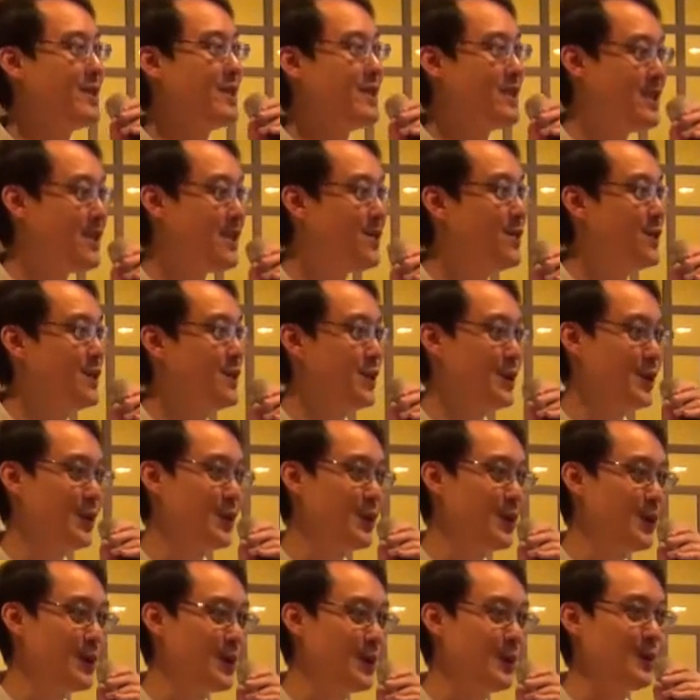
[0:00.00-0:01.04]
itself is
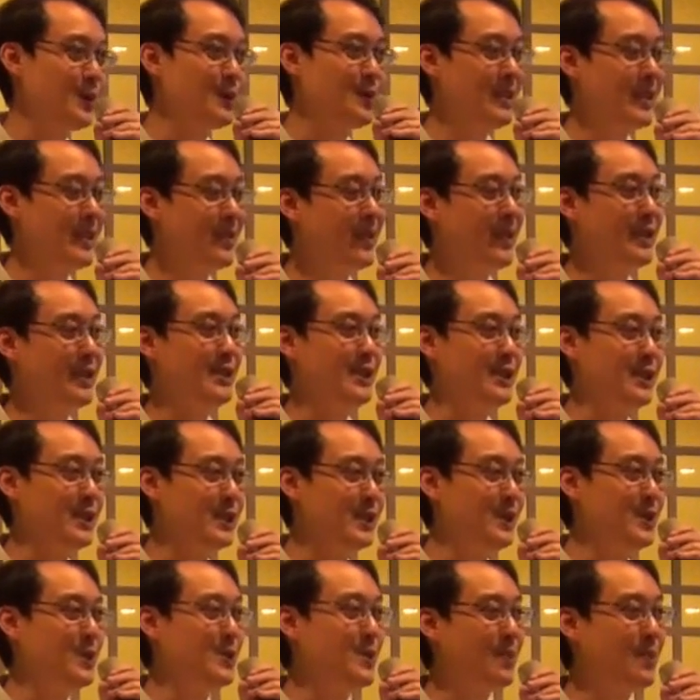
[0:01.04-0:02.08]
also divided
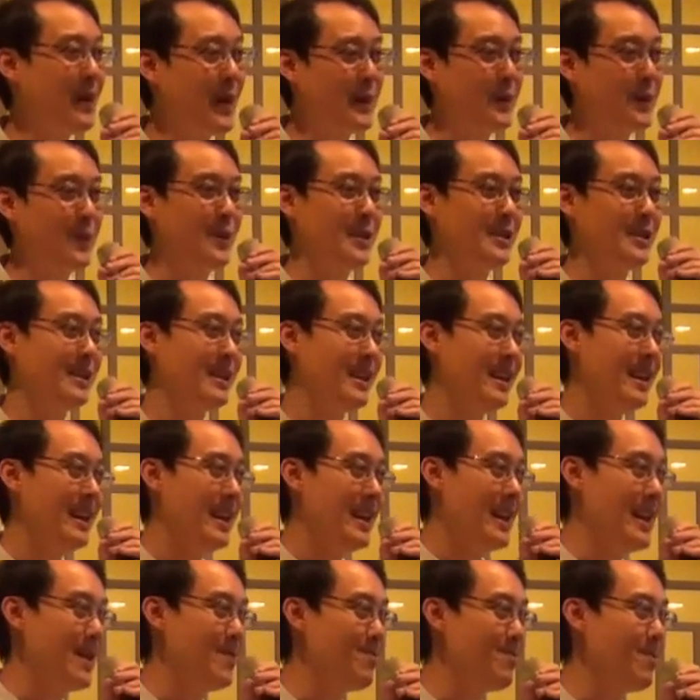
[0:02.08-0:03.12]
into part 1
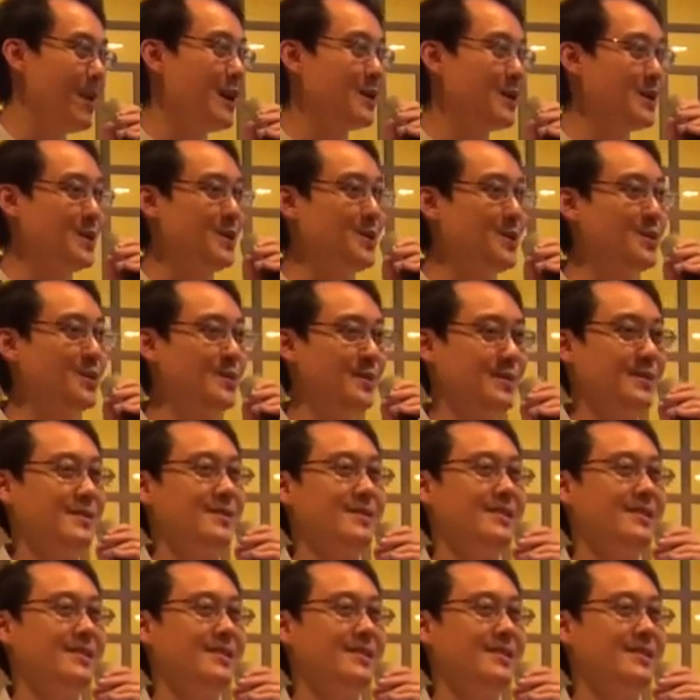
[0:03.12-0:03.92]
and part 2.